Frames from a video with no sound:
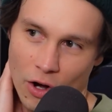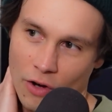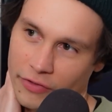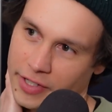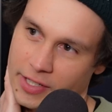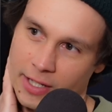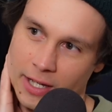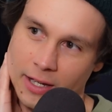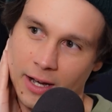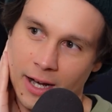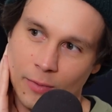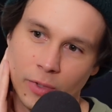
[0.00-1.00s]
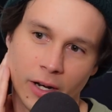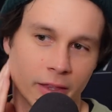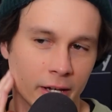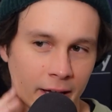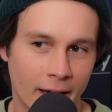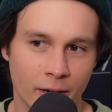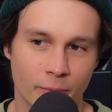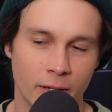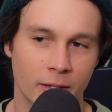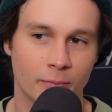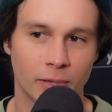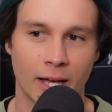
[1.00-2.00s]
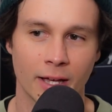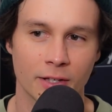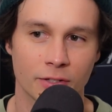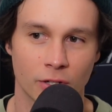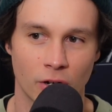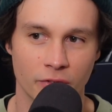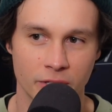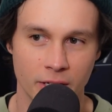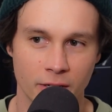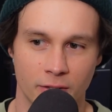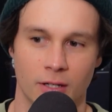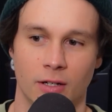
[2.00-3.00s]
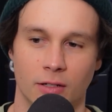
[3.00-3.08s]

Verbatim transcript: Obviously, um, one of the Academy players, so obviously,